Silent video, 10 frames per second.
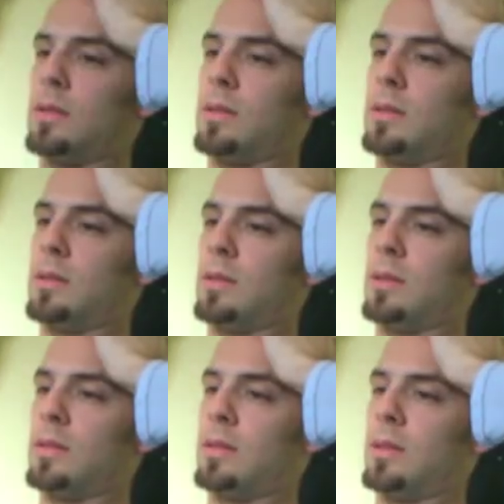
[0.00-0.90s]
I'm
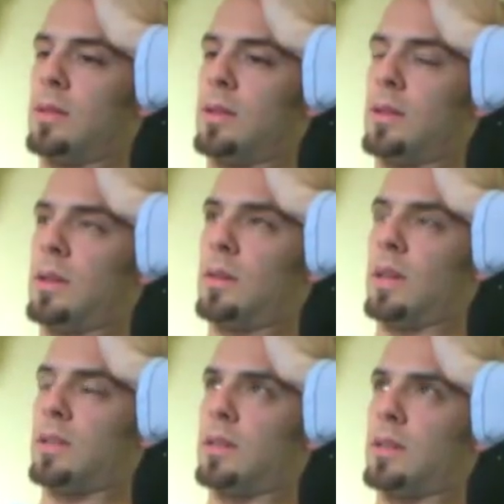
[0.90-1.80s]
about 1 to 2
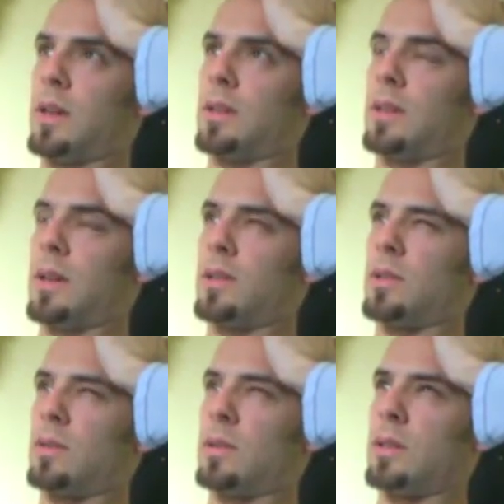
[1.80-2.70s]
days away from
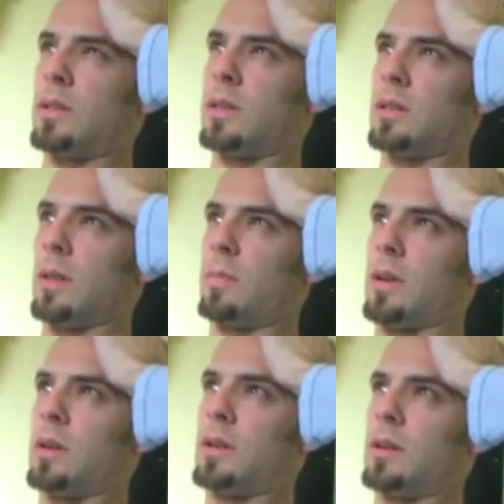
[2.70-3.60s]
actually knowing the
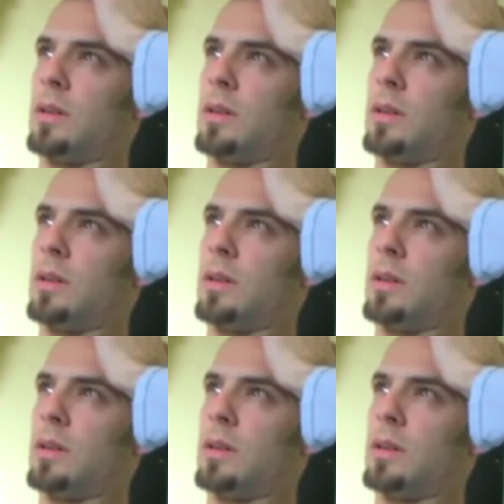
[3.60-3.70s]
lines.